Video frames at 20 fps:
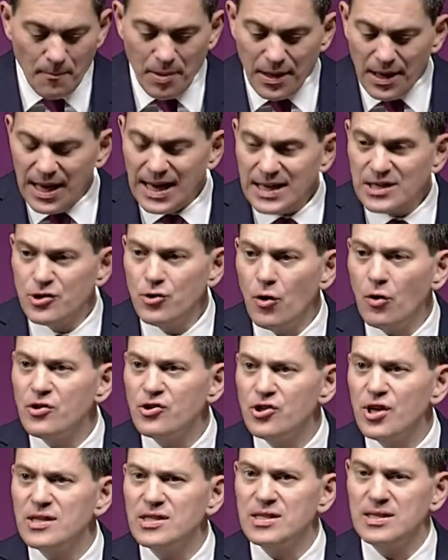But it's
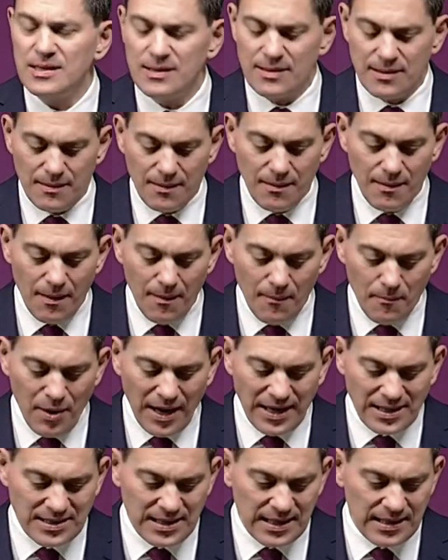not just
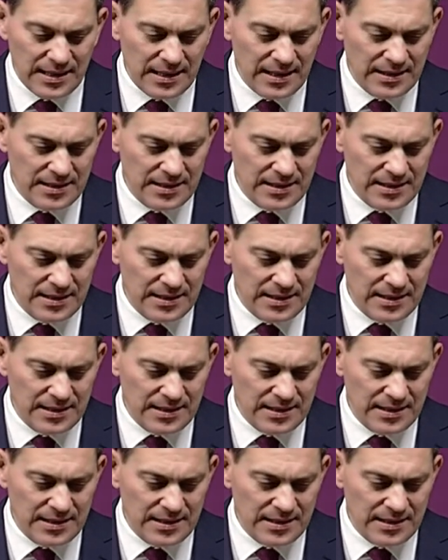Brexit.